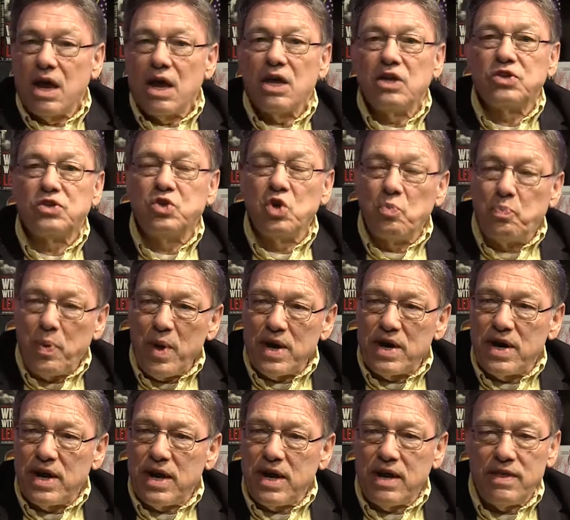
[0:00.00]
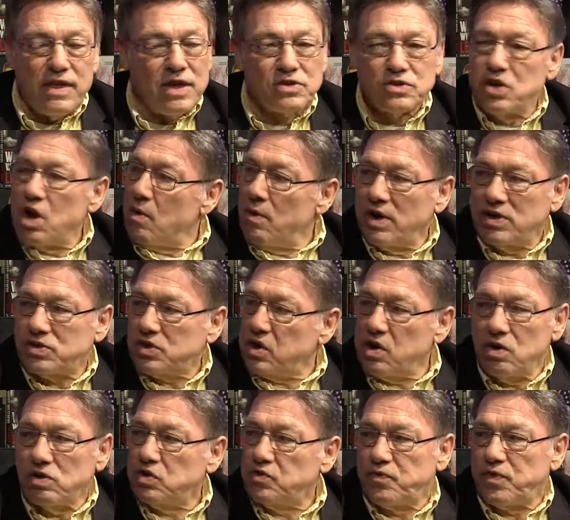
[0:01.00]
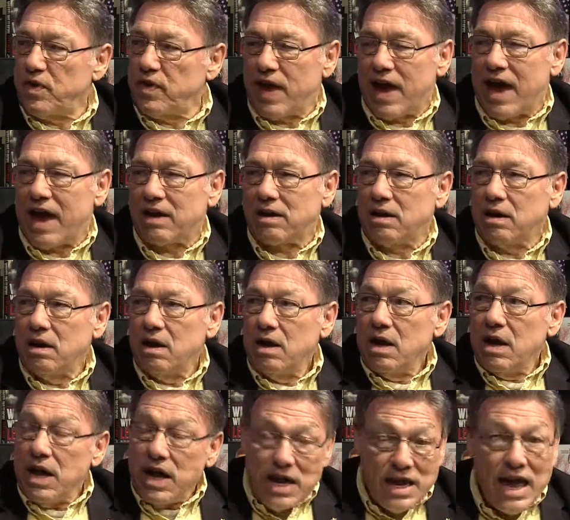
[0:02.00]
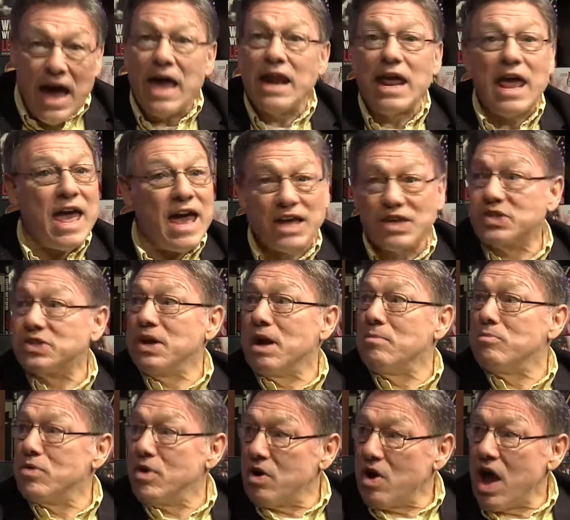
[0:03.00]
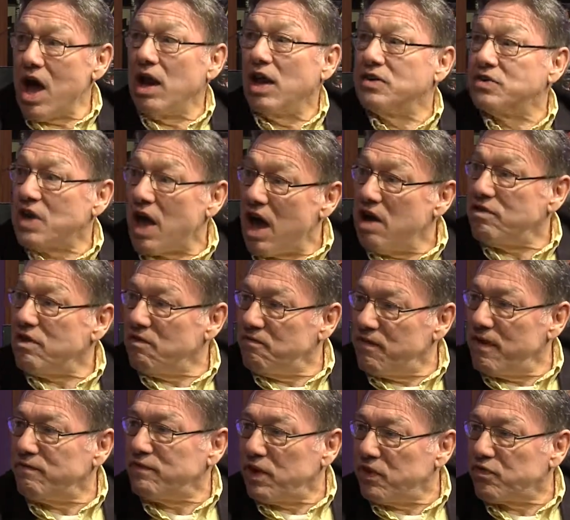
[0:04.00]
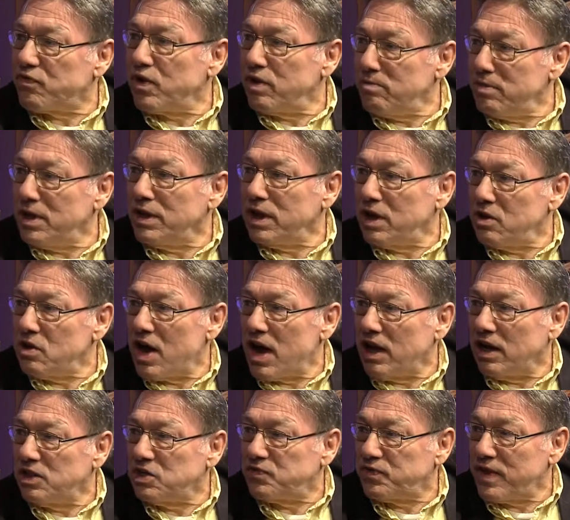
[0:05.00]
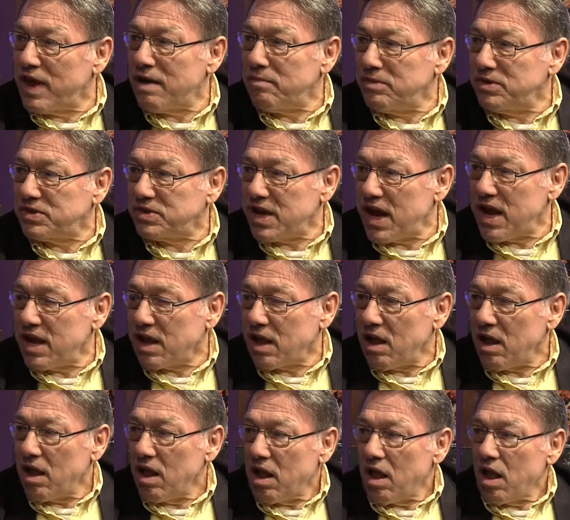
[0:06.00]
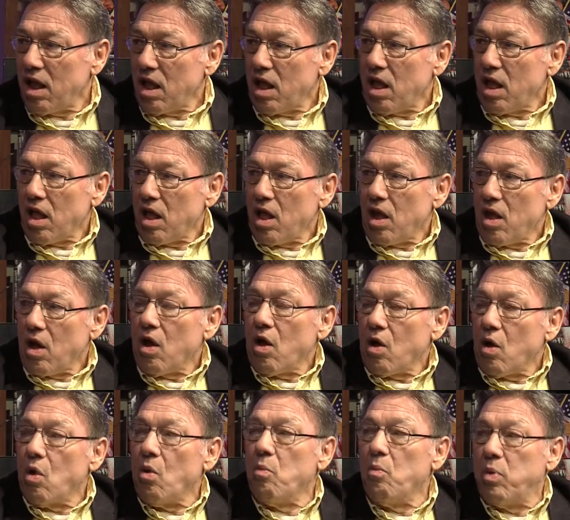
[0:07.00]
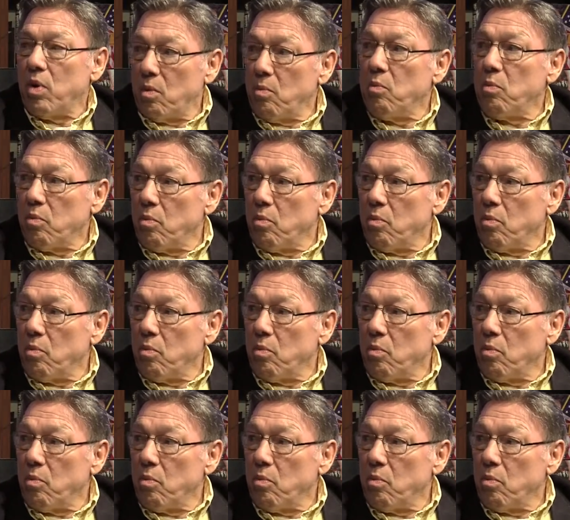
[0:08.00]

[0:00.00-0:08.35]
Stupidity, there's no excuse for that. He got X number of dollars, $153 million for that mistake. He didn't wind up getting that much, but that's what he was